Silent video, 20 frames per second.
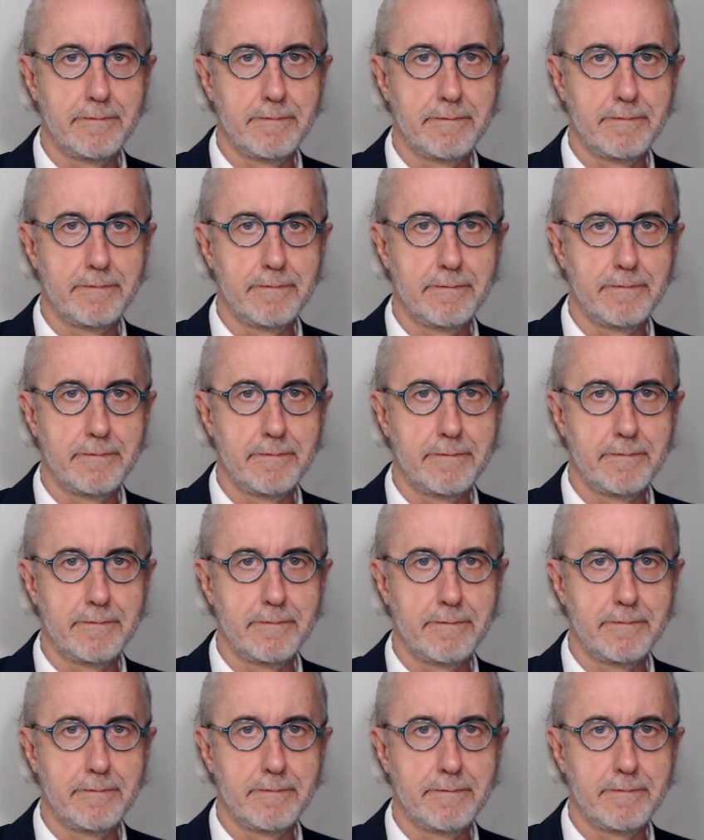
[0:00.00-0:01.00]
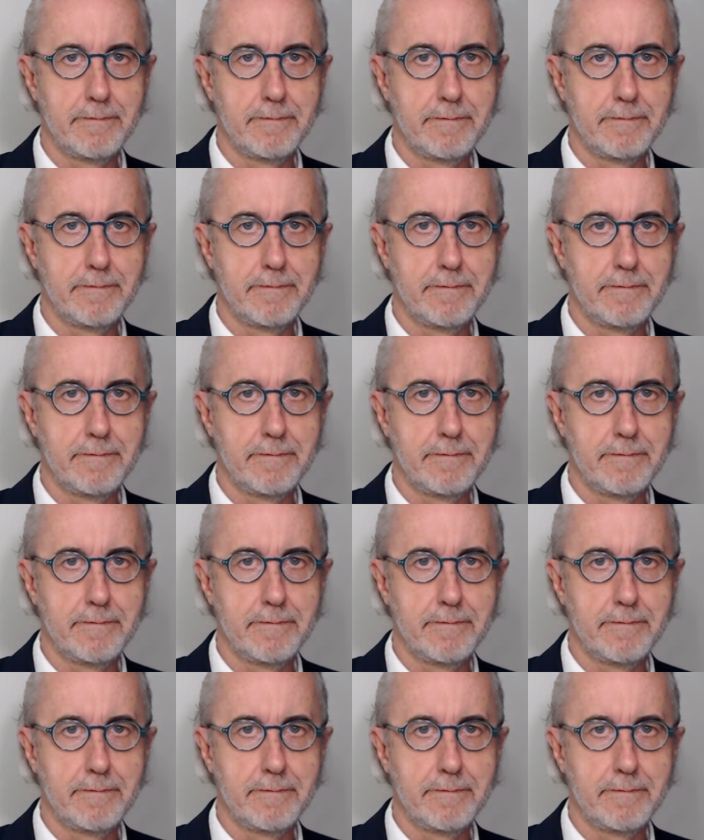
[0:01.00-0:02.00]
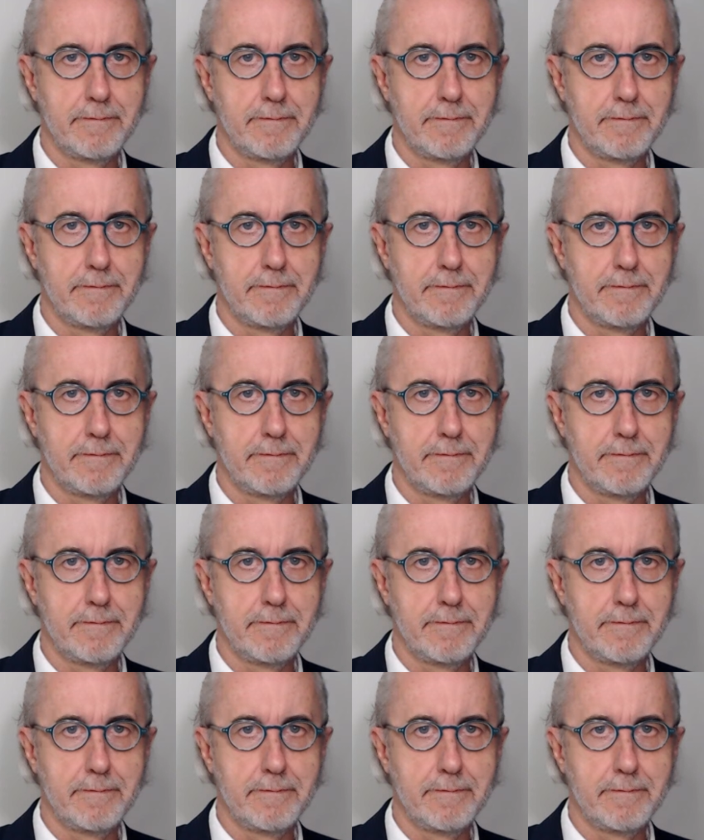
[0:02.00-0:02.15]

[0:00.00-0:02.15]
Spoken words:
[no speech]